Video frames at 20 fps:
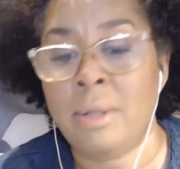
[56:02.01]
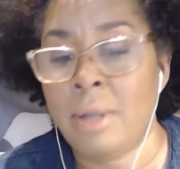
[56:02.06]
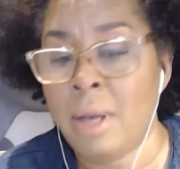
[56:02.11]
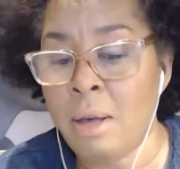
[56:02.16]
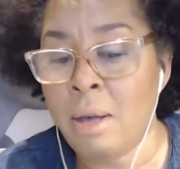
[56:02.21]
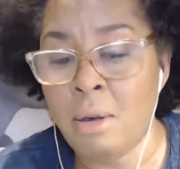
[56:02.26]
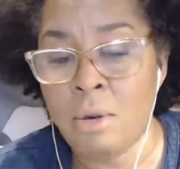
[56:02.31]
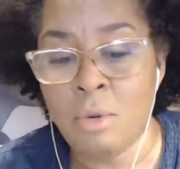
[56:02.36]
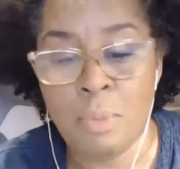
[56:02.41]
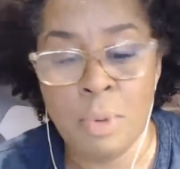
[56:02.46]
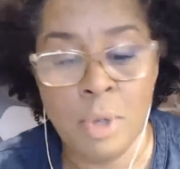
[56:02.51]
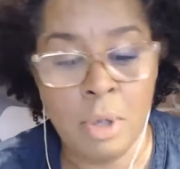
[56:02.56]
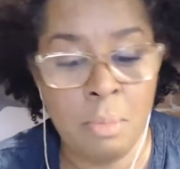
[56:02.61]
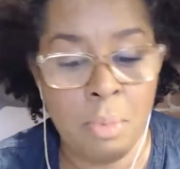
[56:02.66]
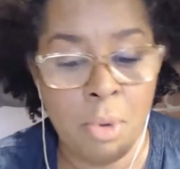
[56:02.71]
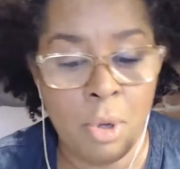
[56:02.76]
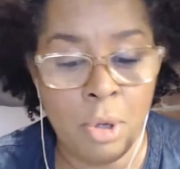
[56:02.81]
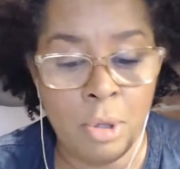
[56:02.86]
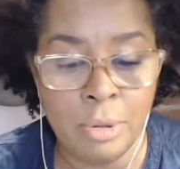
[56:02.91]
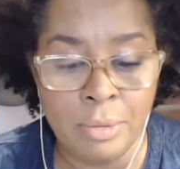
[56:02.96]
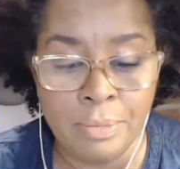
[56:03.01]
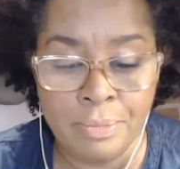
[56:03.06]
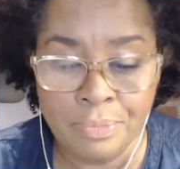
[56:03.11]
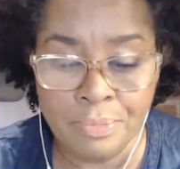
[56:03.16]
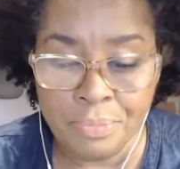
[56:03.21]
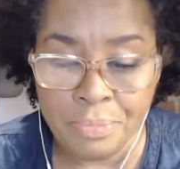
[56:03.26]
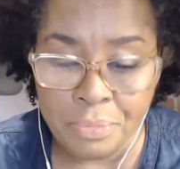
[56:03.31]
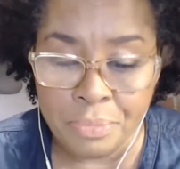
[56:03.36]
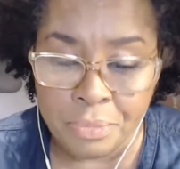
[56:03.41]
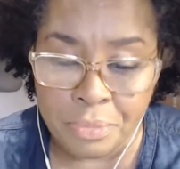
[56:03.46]
Oh, people.
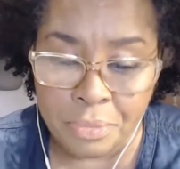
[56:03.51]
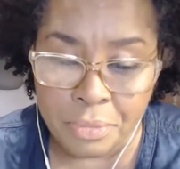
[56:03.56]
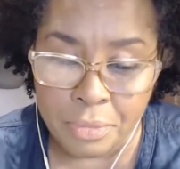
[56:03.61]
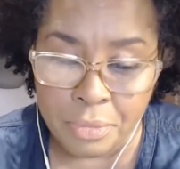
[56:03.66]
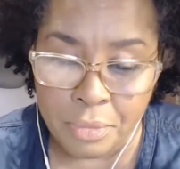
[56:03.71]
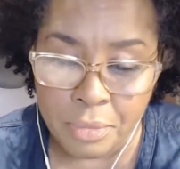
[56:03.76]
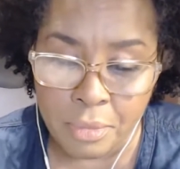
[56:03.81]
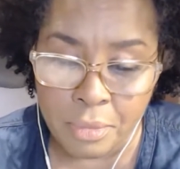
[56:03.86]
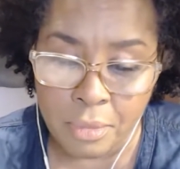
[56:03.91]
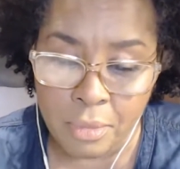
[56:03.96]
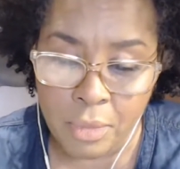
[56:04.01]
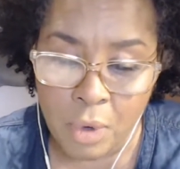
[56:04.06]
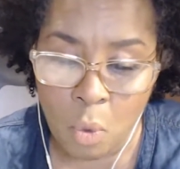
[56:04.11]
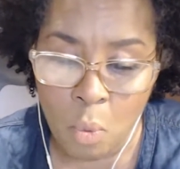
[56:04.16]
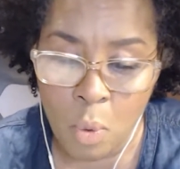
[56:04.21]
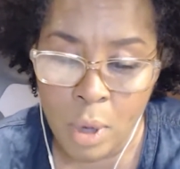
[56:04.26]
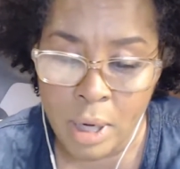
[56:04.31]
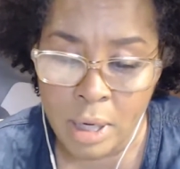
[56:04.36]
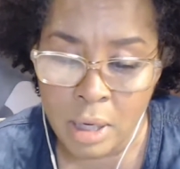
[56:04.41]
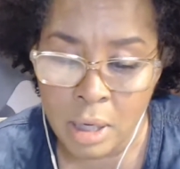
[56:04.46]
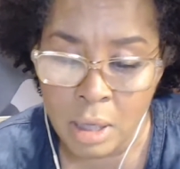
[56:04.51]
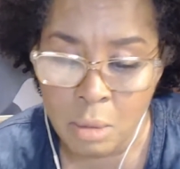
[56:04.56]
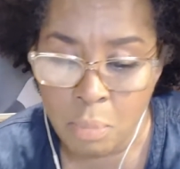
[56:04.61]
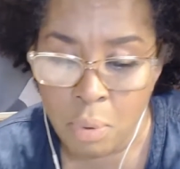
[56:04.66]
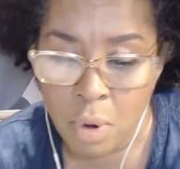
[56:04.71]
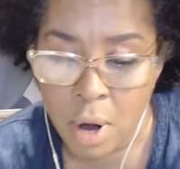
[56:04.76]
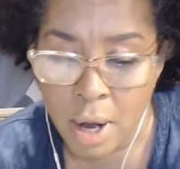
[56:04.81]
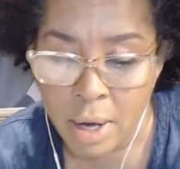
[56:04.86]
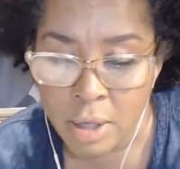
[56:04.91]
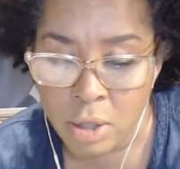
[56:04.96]
What lip
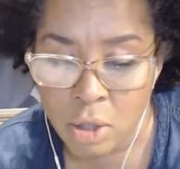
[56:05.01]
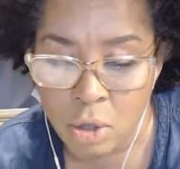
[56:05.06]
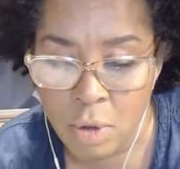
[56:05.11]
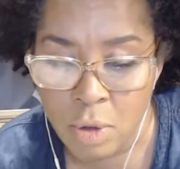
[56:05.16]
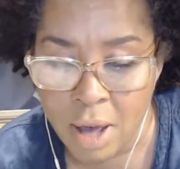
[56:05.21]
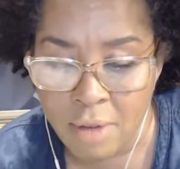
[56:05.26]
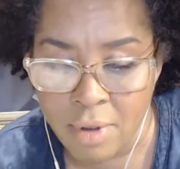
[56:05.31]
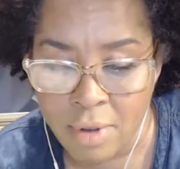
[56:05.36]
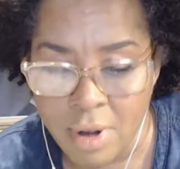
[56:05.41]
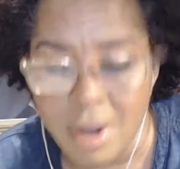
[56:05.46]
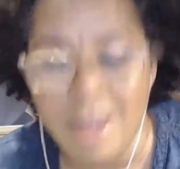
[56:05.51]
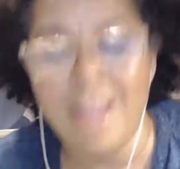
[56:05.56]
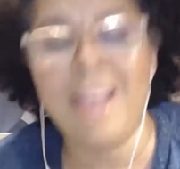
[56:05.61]
product do you have on?